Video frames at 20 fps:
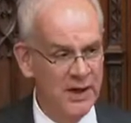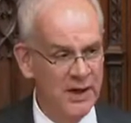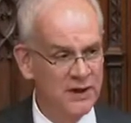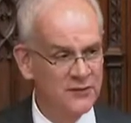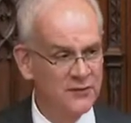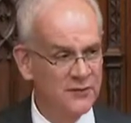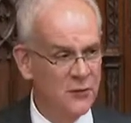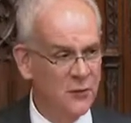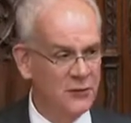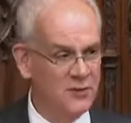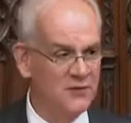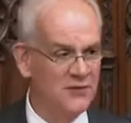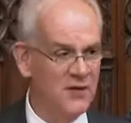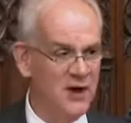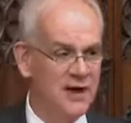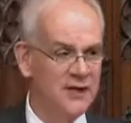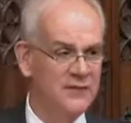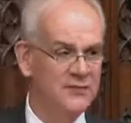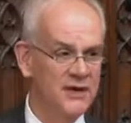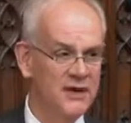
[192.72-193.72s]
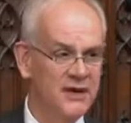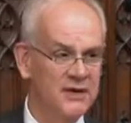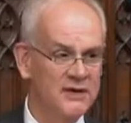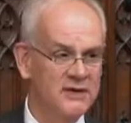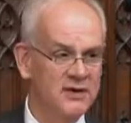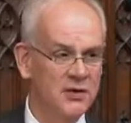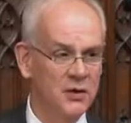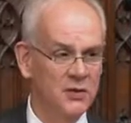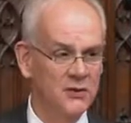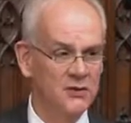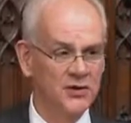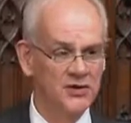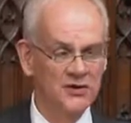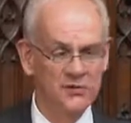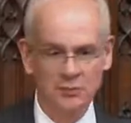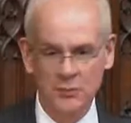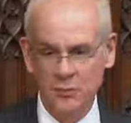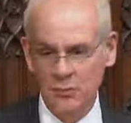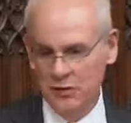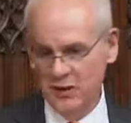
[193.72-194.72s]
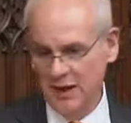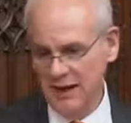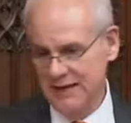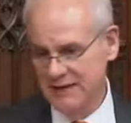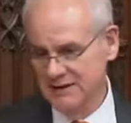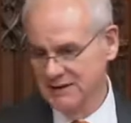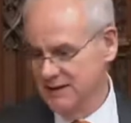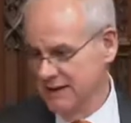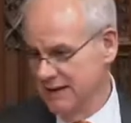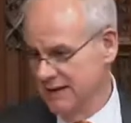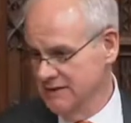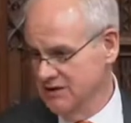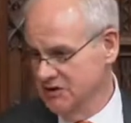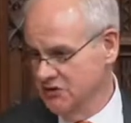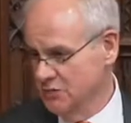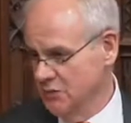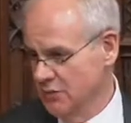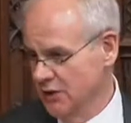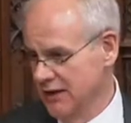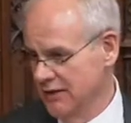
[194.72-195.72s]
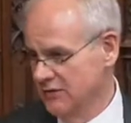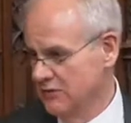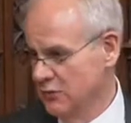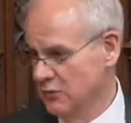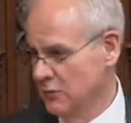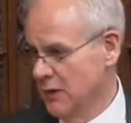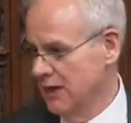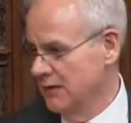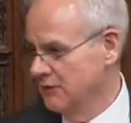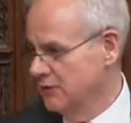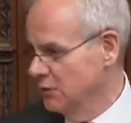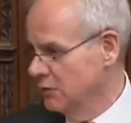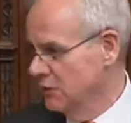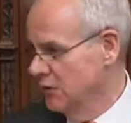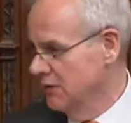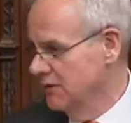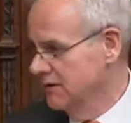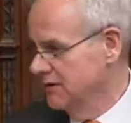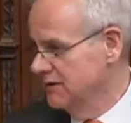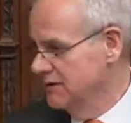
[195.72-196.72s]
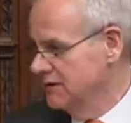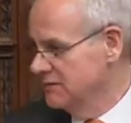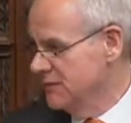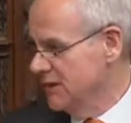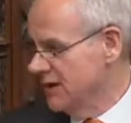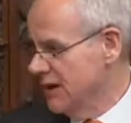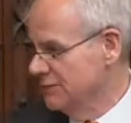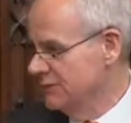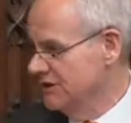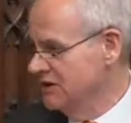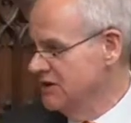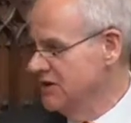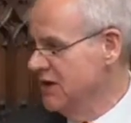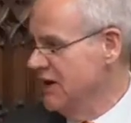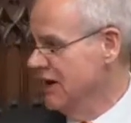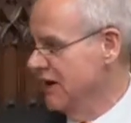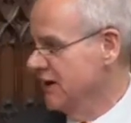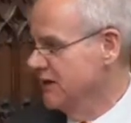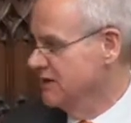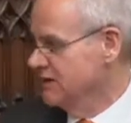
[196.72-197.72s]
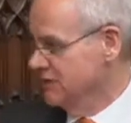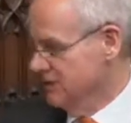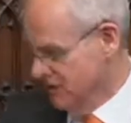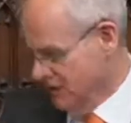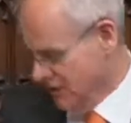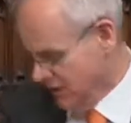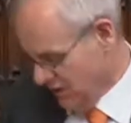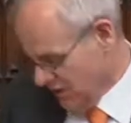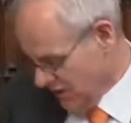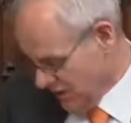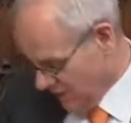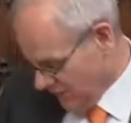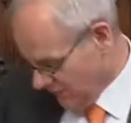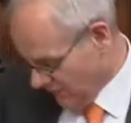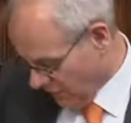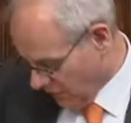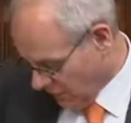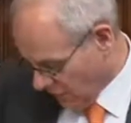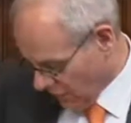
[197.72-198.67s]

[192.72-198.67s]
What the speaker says: And 45 years on, this book has spread throughout the world. It has become a text for